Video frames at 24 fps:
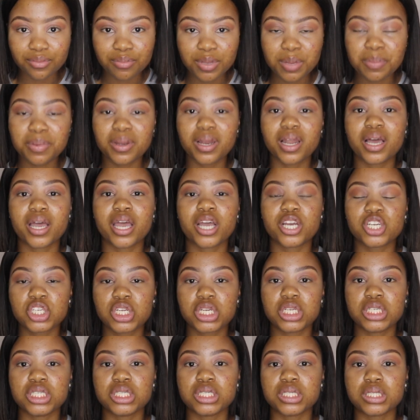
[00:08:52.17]
People are
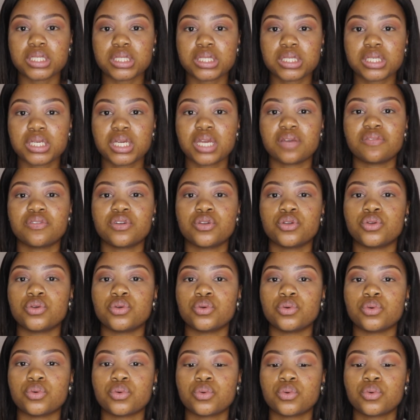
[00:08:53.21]
actually just giving
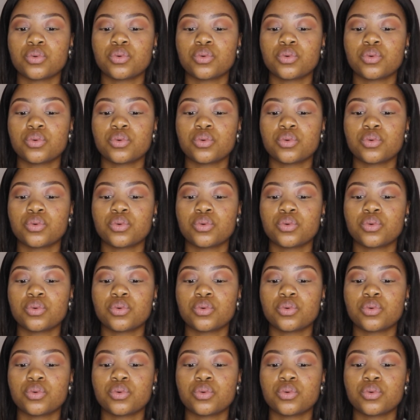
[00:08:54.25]
you